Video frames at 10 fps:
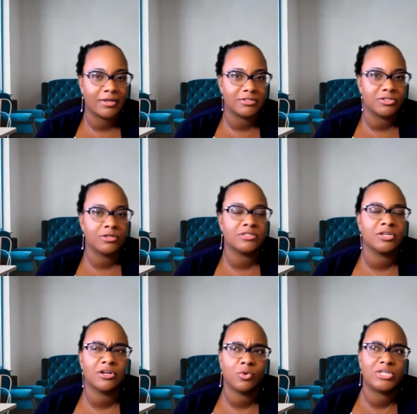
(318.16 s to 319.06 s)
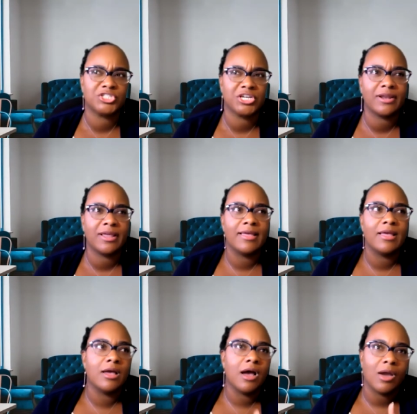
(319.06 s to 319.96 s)
so that's a good question.
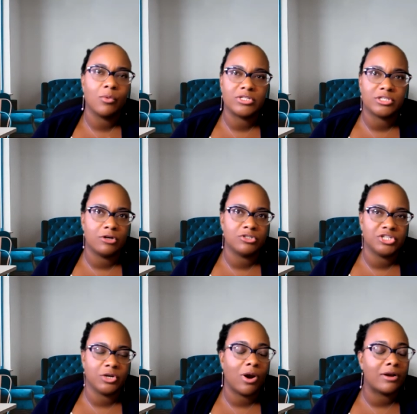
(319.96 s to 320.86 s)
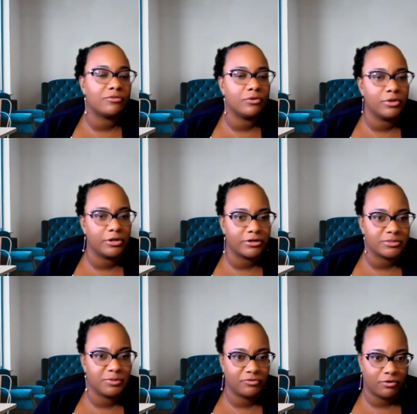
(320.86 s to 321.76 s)
I was coaching quite a few years
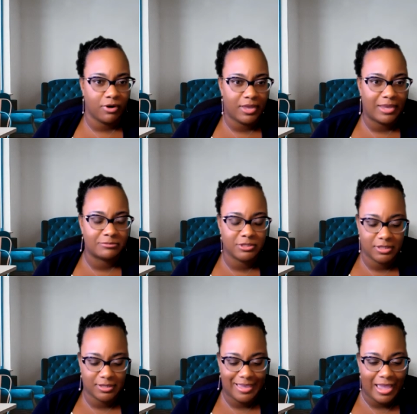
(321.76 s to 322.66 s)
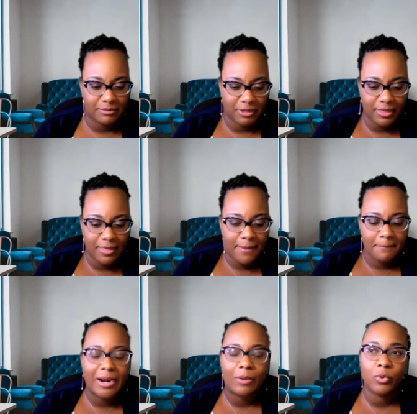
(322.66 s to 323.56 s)
before I came to the Academy,
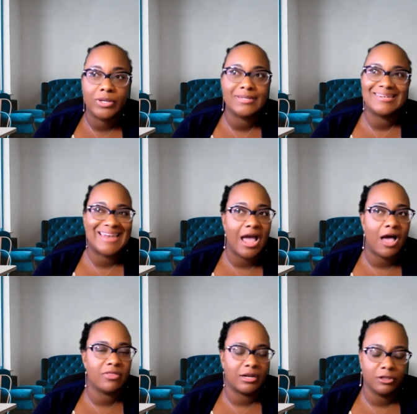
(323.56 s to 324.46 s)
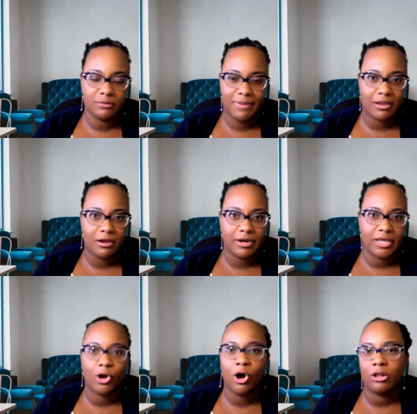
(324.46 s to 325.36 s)
but I wouldn't, now that I look back on
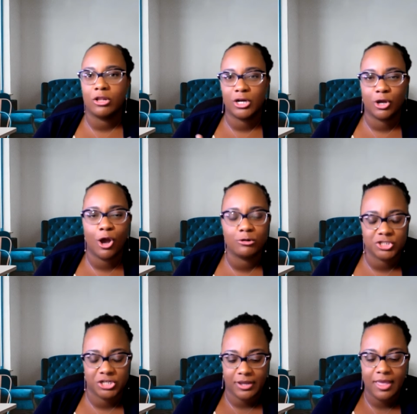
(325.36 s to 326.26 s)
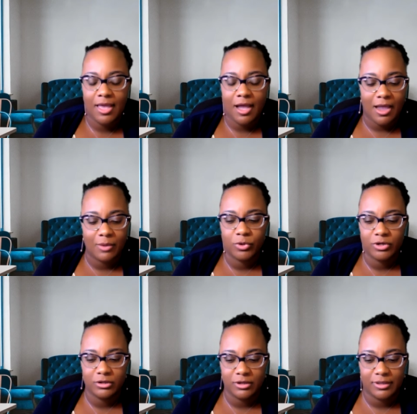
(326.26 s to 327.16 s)
it, call it coaching. I would
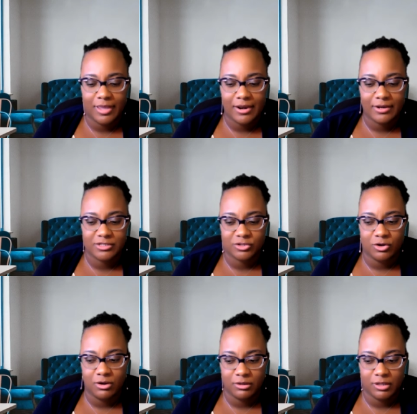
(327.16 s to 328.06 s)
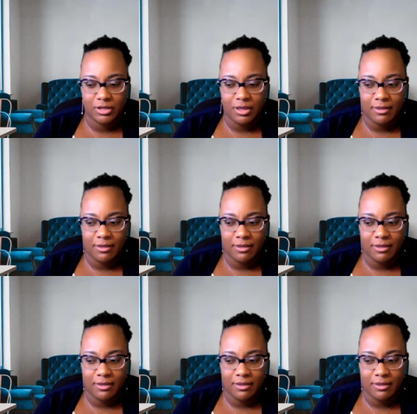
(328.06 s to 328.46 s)
look at it as calling